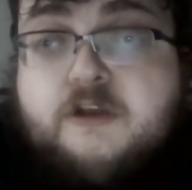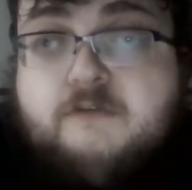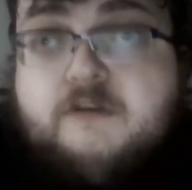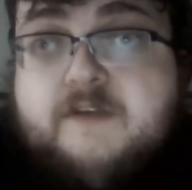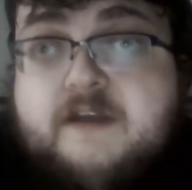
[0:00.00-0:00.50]
the
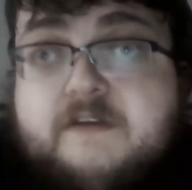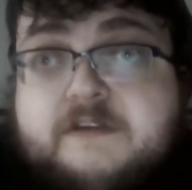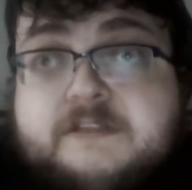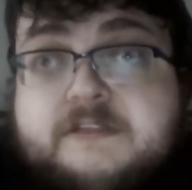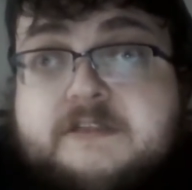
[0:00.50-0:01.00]

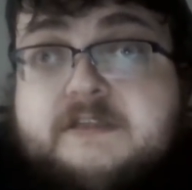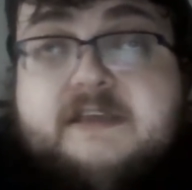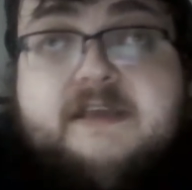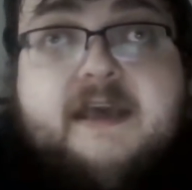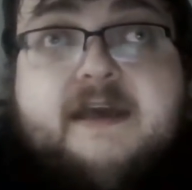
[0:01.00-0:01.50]
coronavirus,
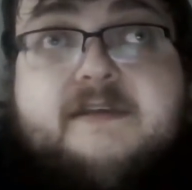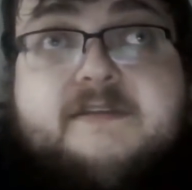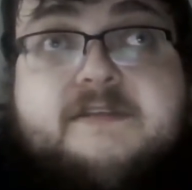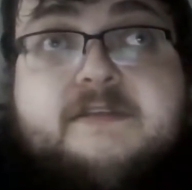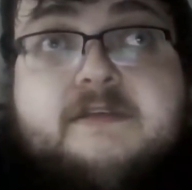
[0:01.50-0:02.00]
he
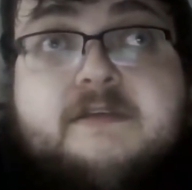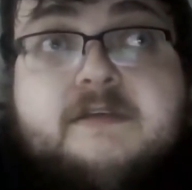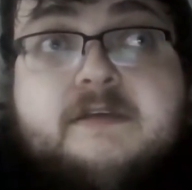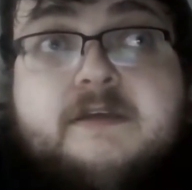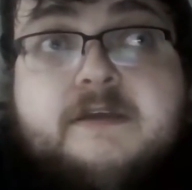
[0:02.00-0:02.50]
has
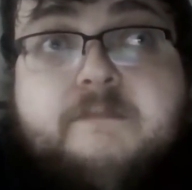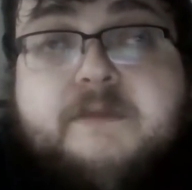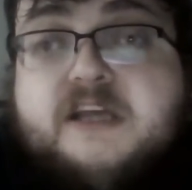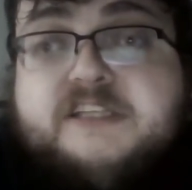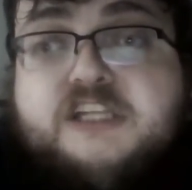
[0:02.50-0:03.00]

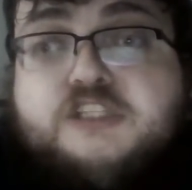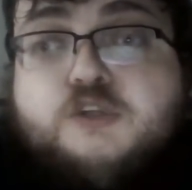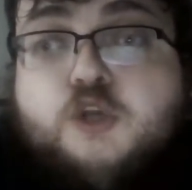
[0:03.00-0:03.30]
because he